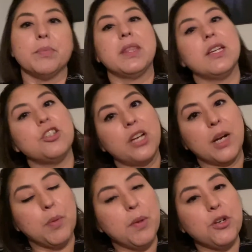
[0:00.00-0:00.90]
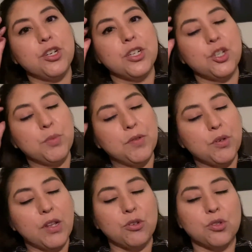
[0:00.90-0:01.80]
but then she got a promotion and she moved to
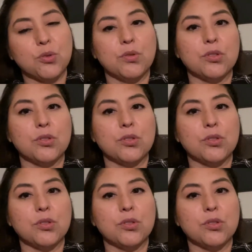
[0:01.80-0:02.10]
another school.